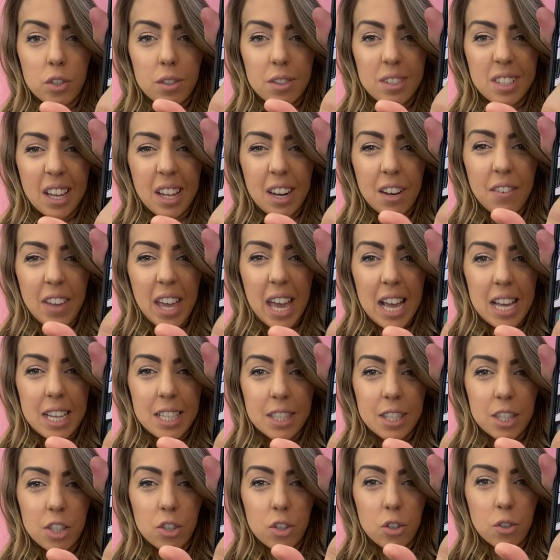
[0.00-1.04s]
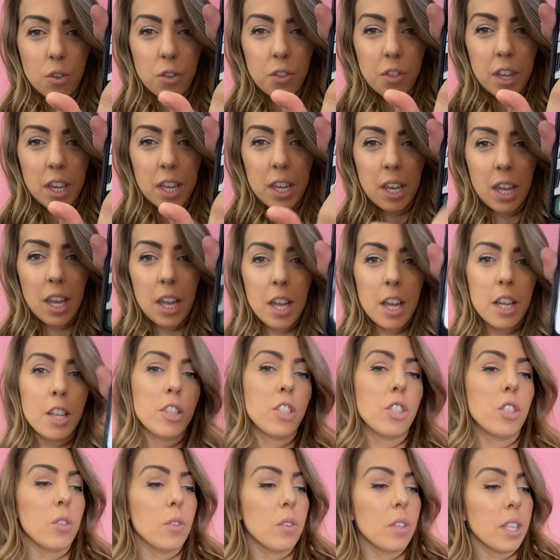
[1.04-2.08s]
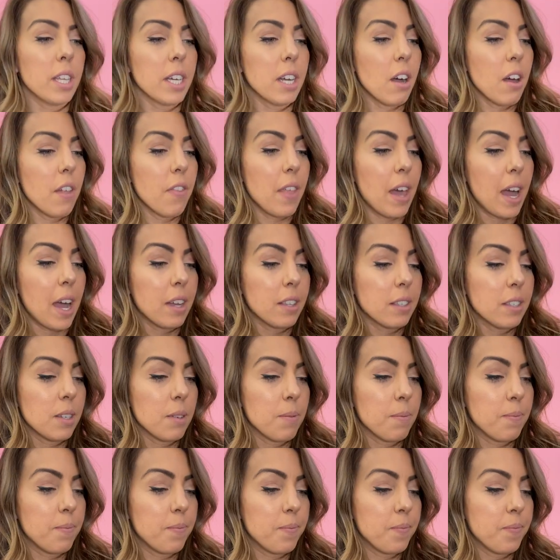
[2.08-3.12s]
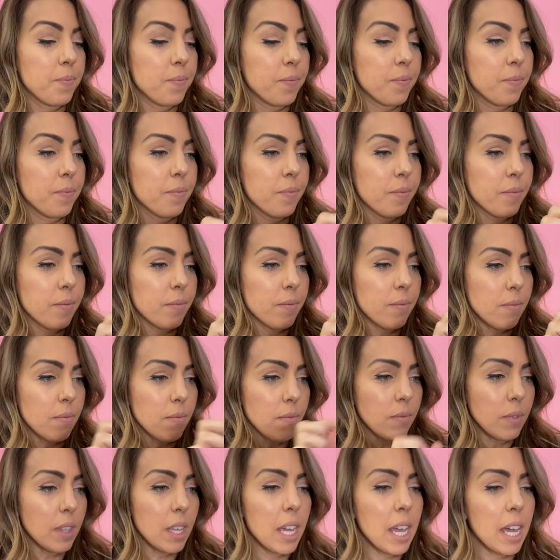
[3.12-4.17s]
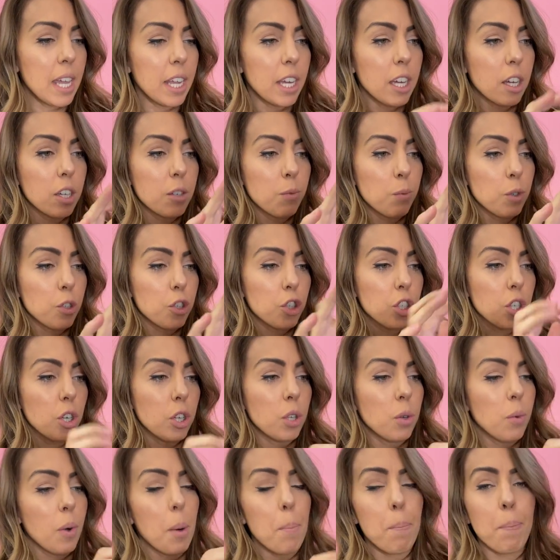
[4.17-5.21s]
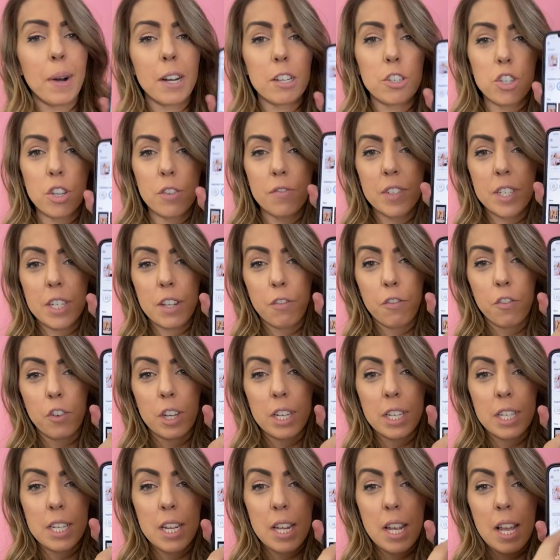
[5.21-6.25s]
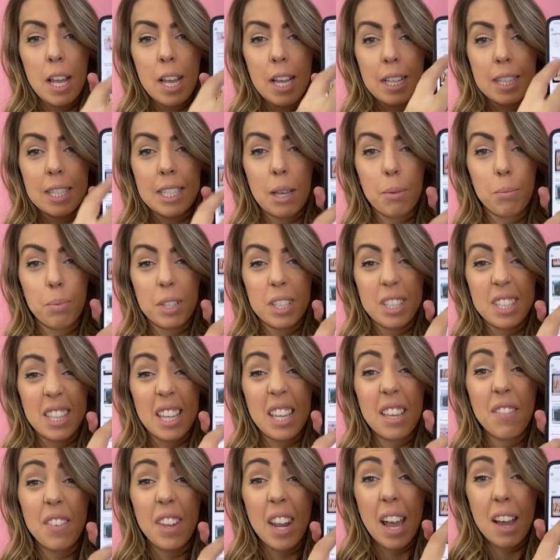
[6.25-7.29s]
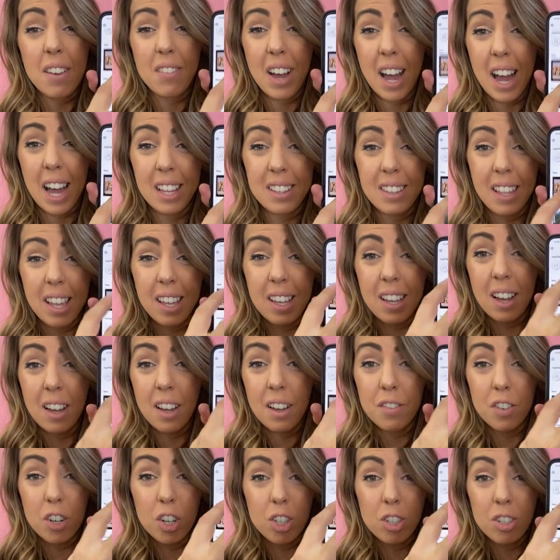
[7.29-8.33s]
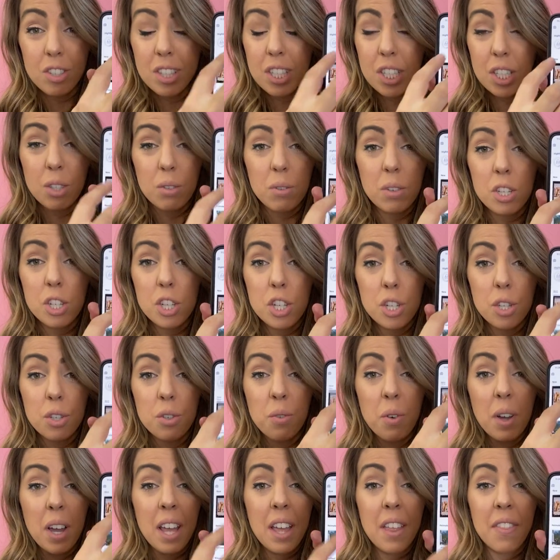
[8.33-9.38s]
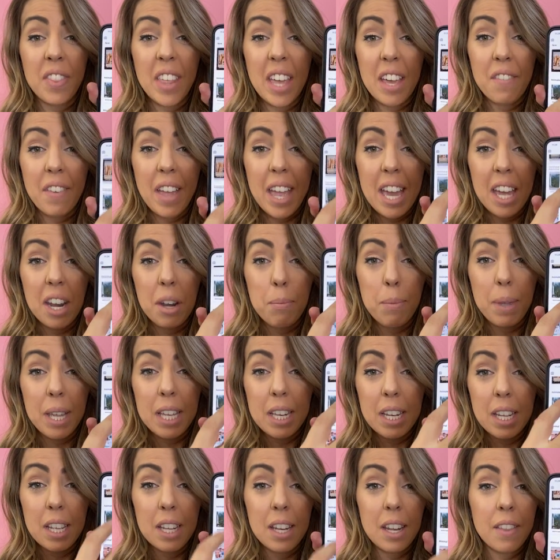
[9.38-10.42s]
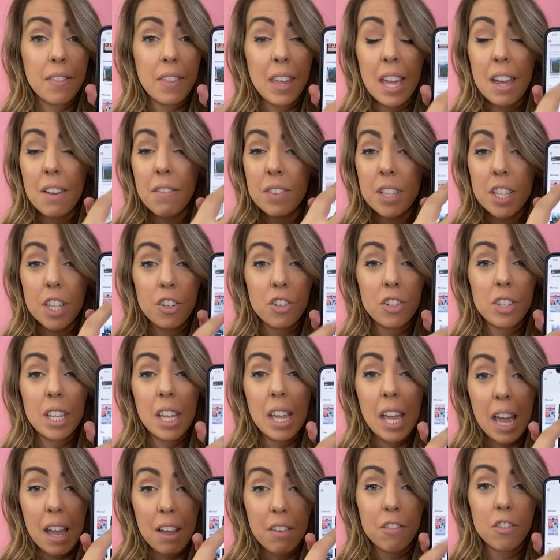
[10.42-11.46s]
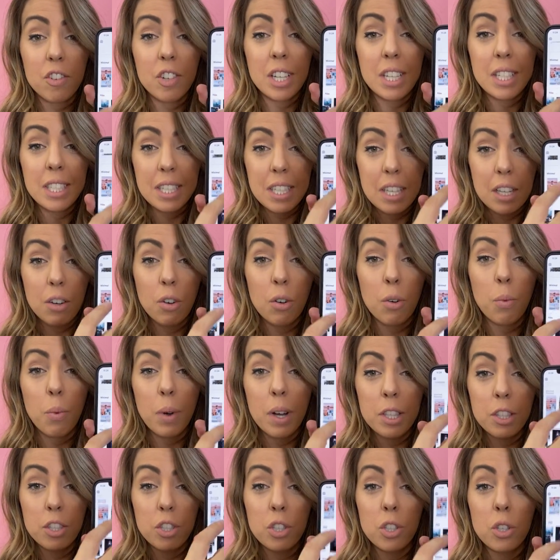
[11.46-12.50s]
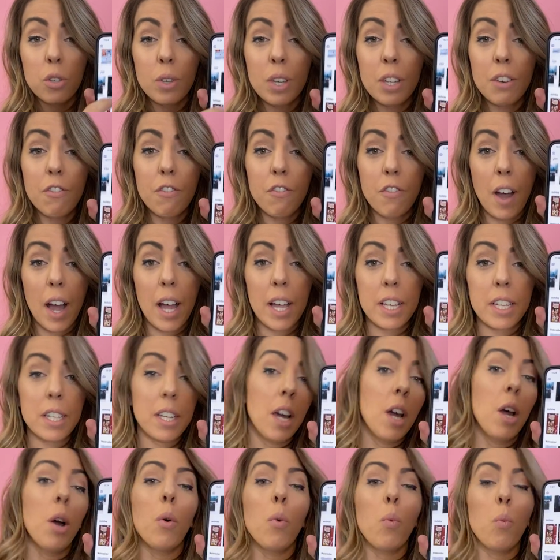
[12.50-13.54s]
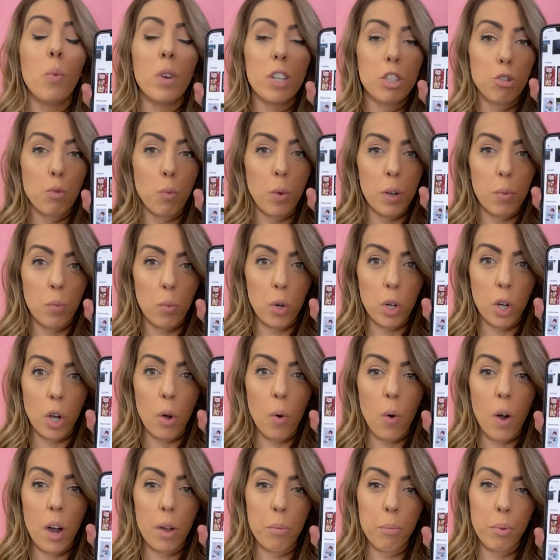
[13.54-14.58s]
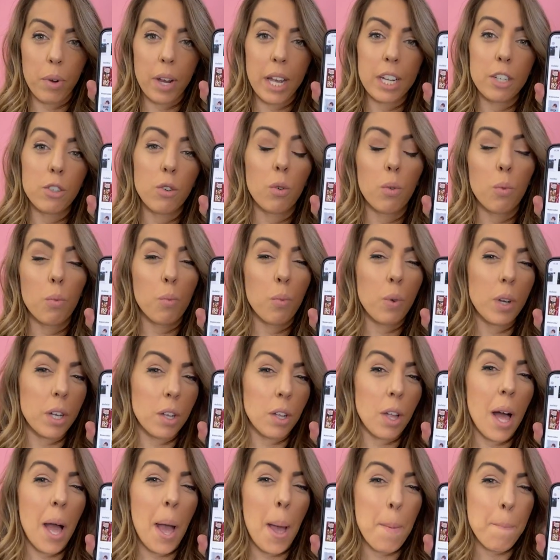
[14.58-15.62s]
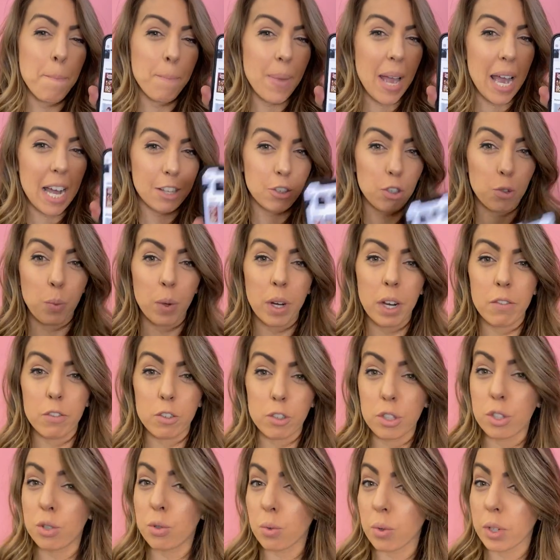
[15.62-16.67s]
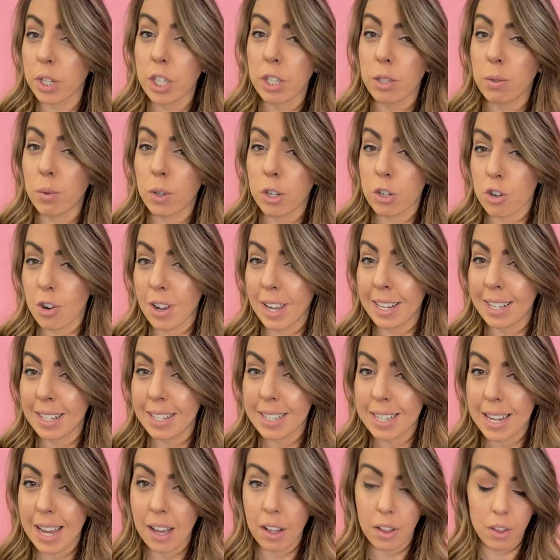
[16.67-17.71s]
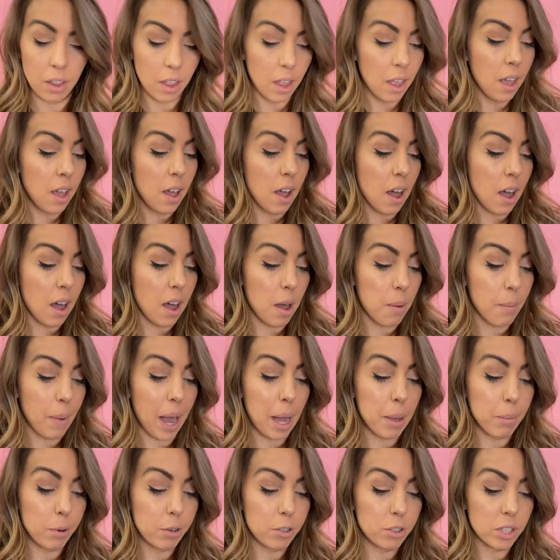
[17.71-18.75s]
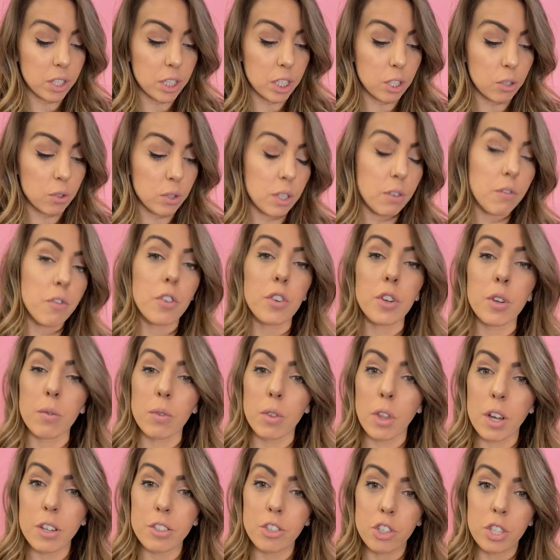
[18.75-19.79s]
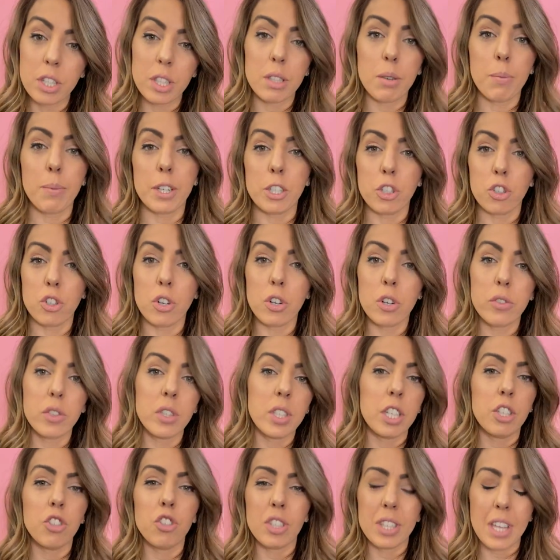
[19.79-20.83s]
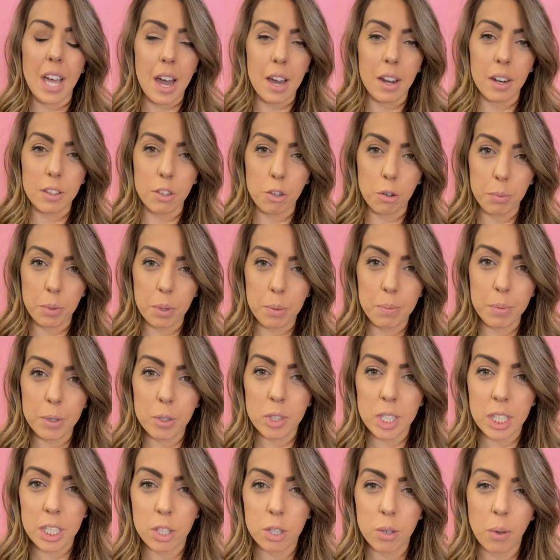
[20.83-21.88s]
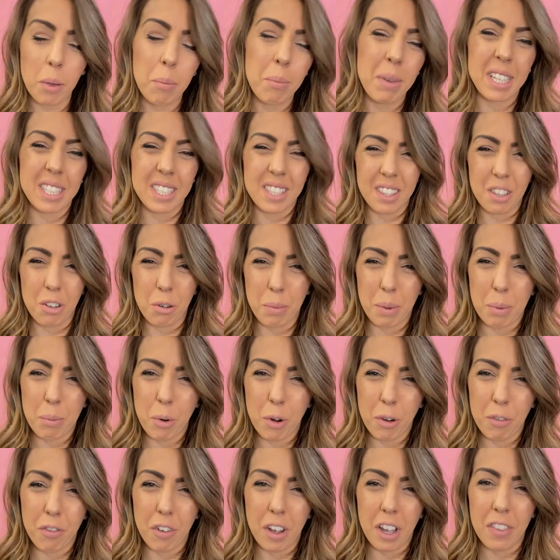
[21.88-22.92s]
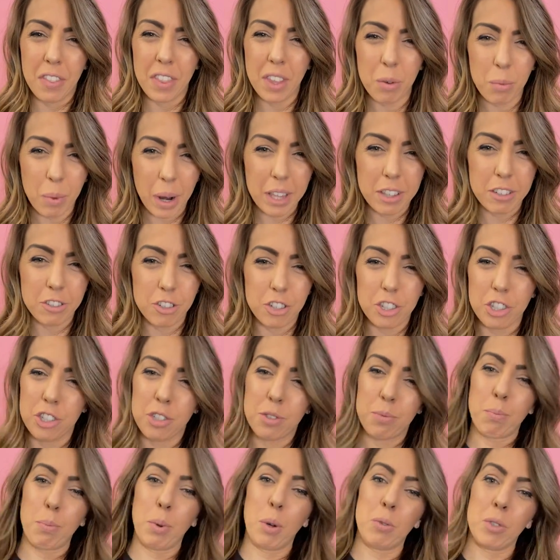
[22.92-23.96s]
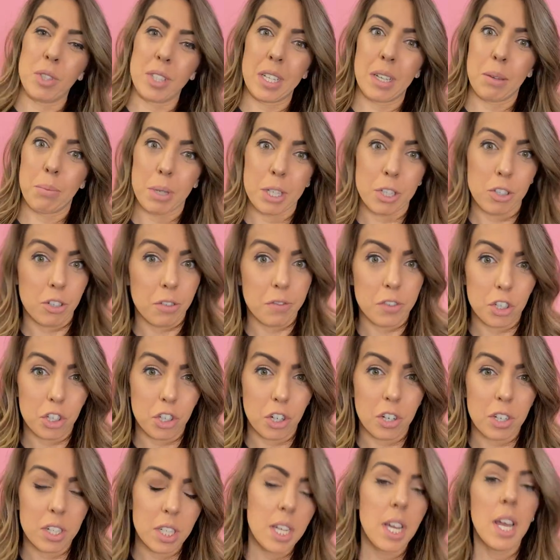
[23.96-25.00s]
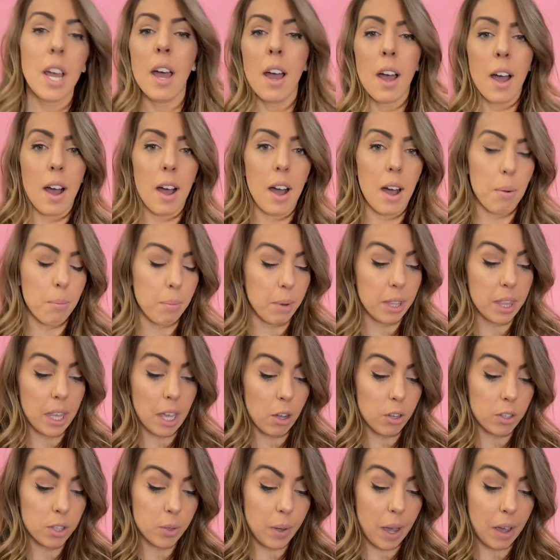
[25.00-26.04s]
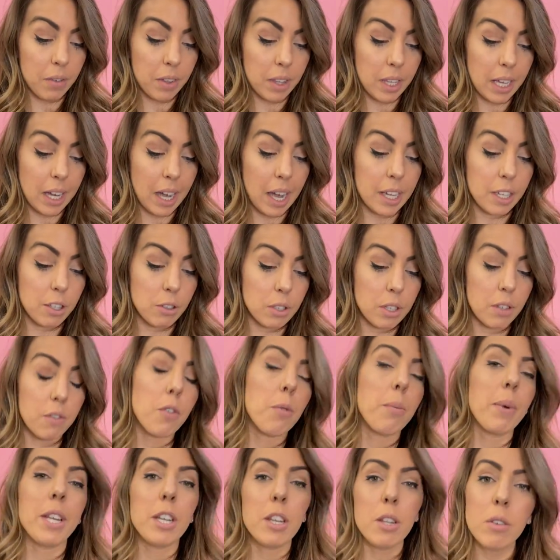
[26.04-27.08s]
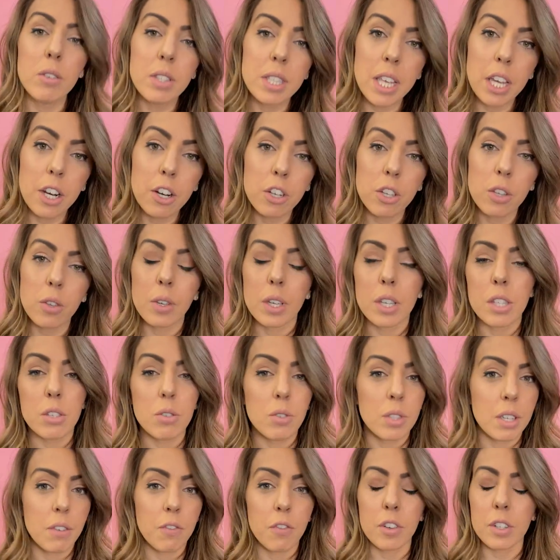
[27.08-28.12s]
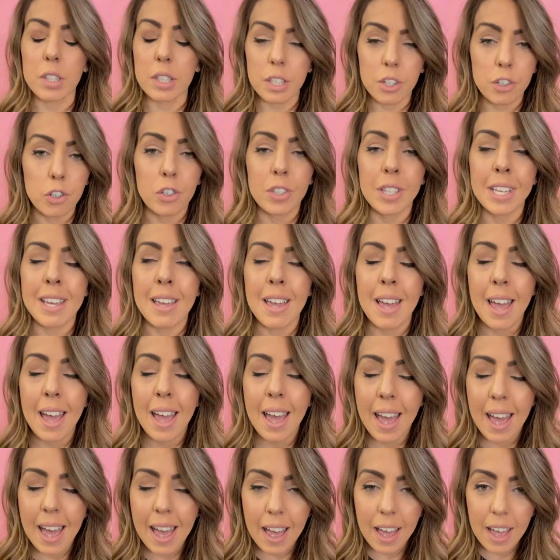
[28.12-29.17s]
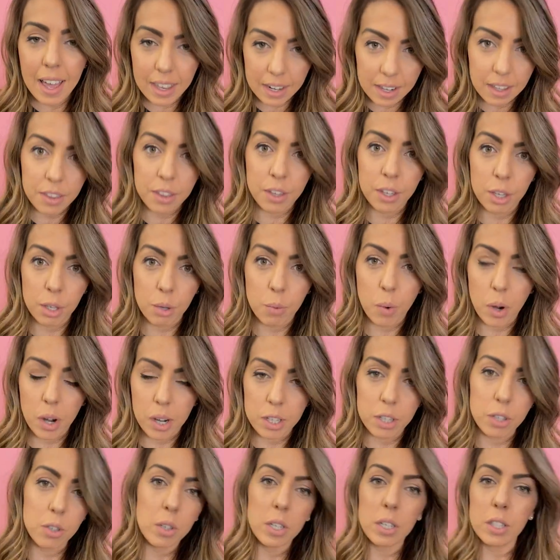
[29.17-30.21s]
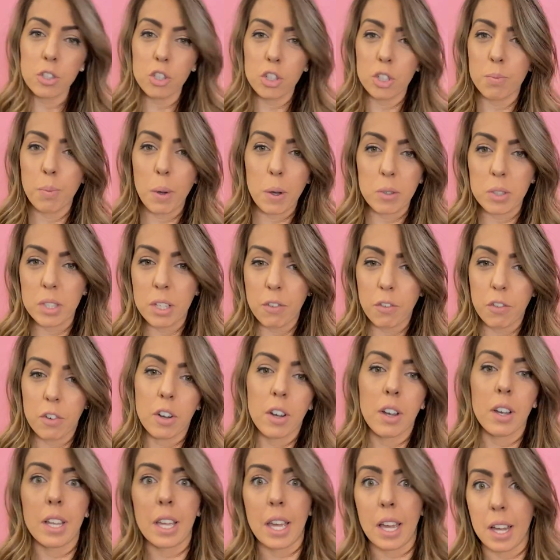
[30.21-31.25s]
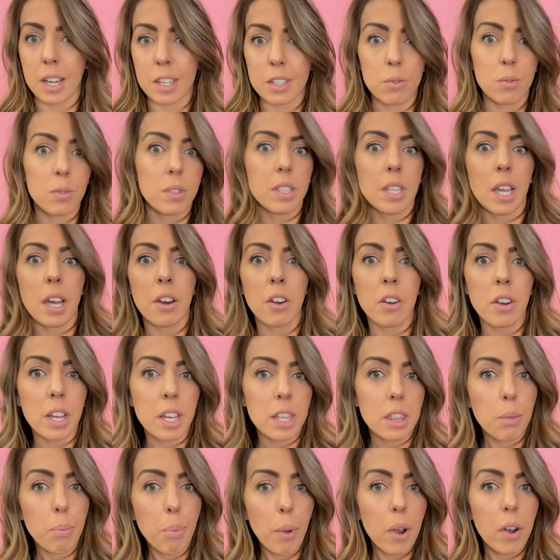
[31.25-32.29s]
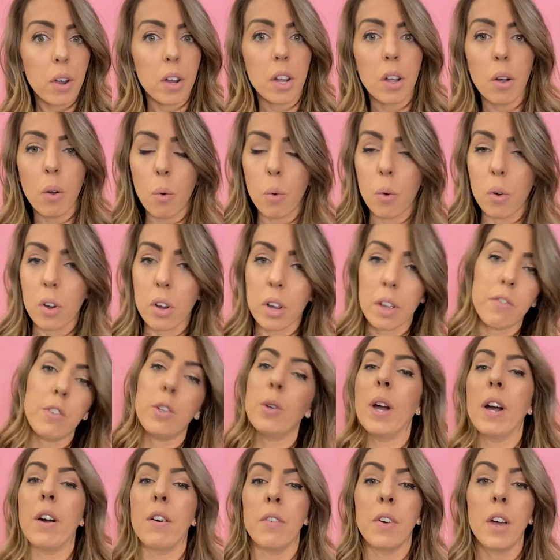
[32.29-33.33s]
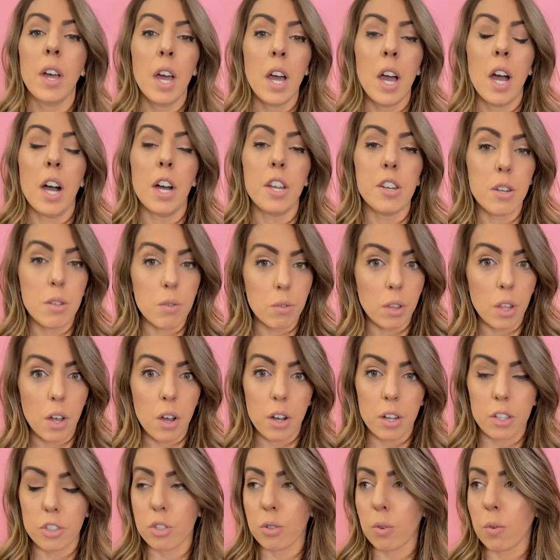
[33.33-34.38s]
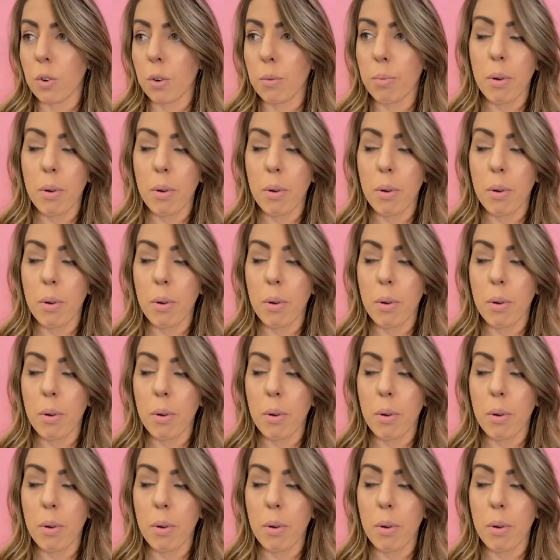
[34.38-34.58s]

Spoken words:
kind of a S circle thing. So you click on that and it will show you a bunch of different templates. They even have highlight covers that you can do. They have animated, they have literally every single one. So you can find which one will go on brand or will match whatever story you are trying to tell. I personally use it for new launches on my shirts and just add a little bit of music to it. Makes it a little bit more fun than rather than just posting a picture of a shirt. But they also have it, like I use it for my newsletter. You can use it for literally anything you want. You can just post it for a casual Saturday at the park, or if you have a new launch or a